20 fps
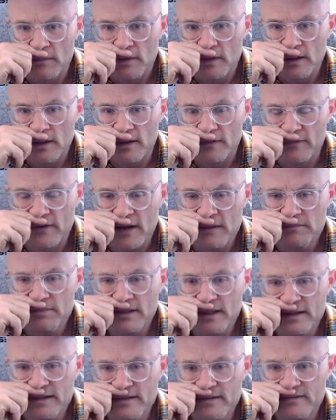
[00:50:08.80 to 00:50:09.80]
If I'm
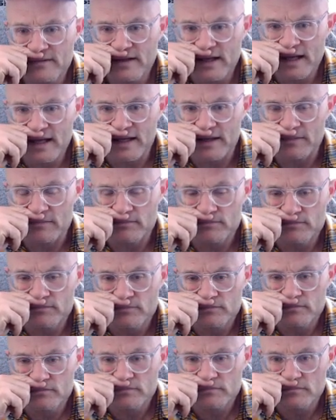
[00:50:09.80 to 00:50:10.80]
playing this game,
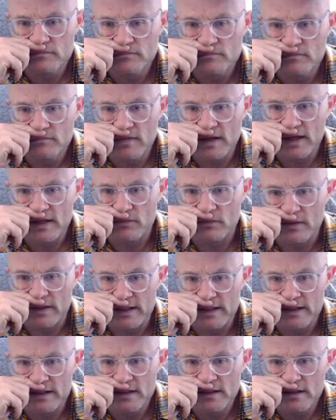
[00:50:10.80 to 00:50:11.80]
by the
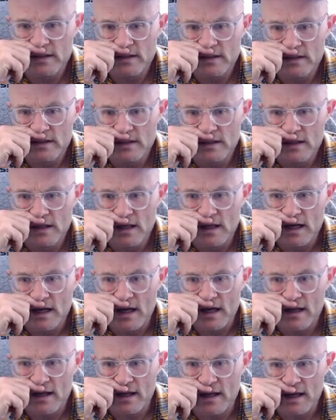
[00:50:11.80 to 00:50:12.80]
way,
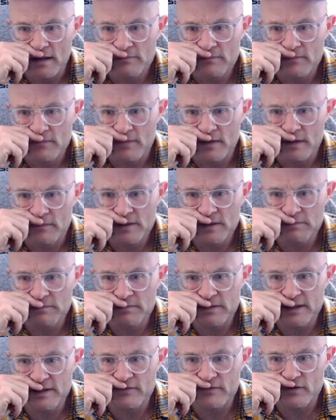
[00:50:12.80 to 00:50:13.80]
I'm gonna
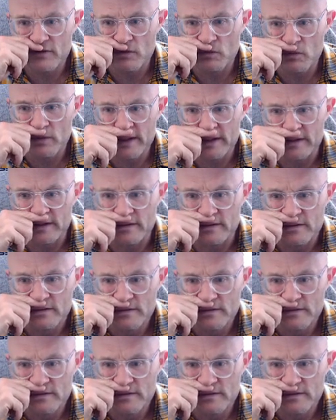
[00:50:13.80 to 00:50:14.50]
play for a win.